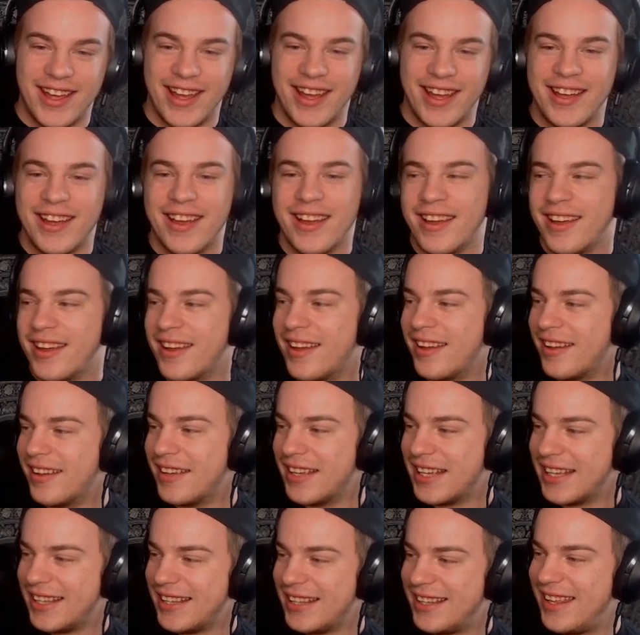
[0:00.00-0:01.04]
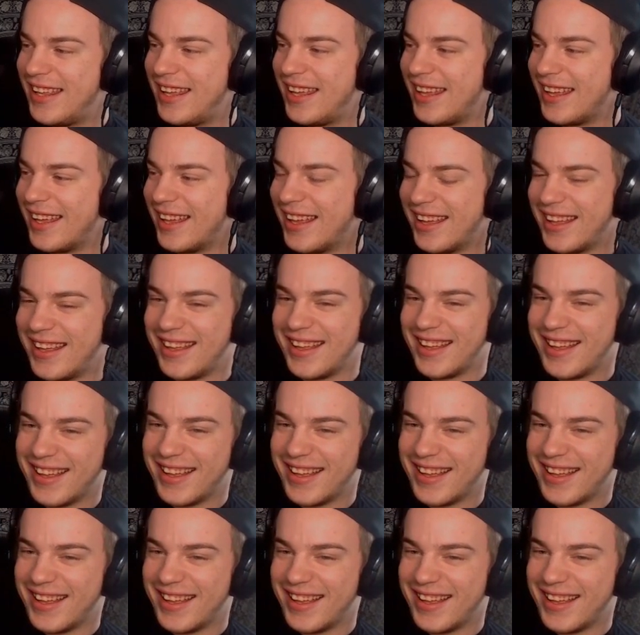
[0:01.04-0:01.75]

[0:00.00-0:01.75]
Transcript: No one is speaking in this clip.